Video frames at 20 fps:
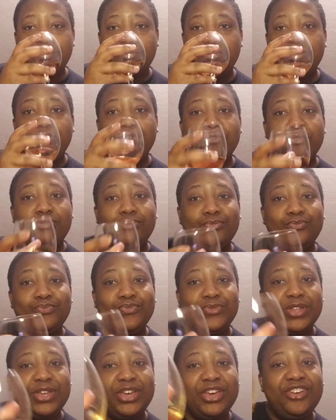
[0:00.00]
So
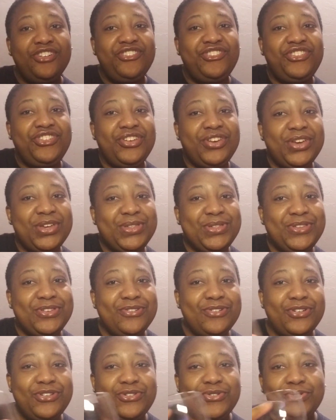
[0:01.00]
cheers
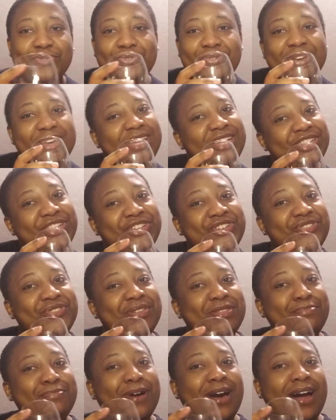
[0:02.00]
to a new
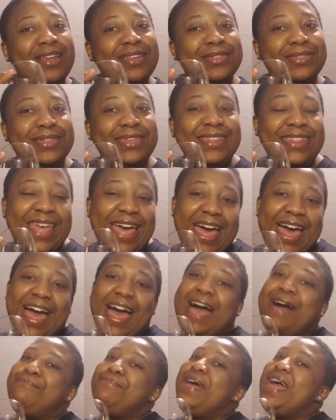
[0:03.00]
insurance policy that
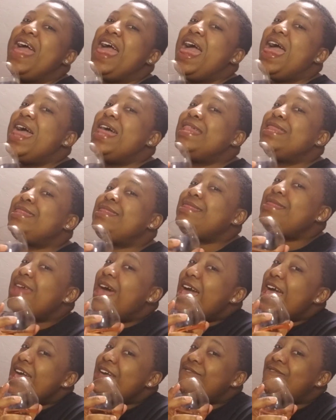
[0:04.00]
I'm
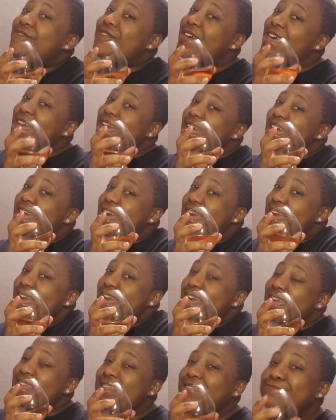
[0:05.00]

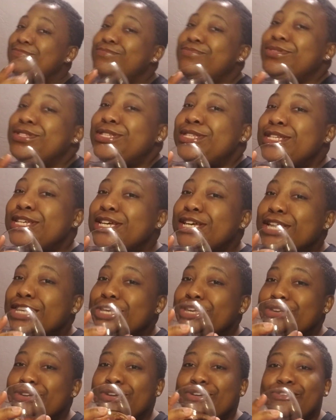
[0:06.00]
saving.
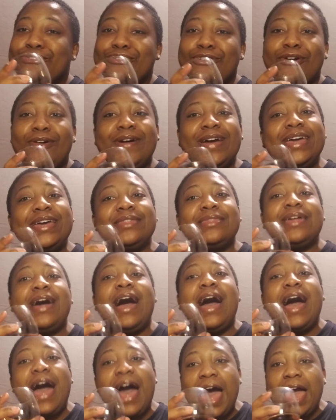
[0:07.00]
Your girl is
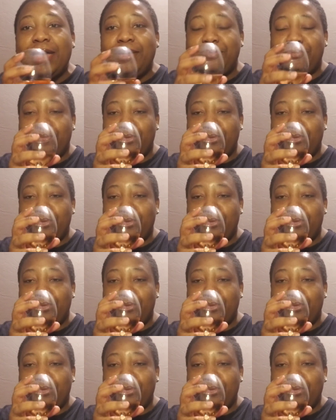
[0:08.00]
hype.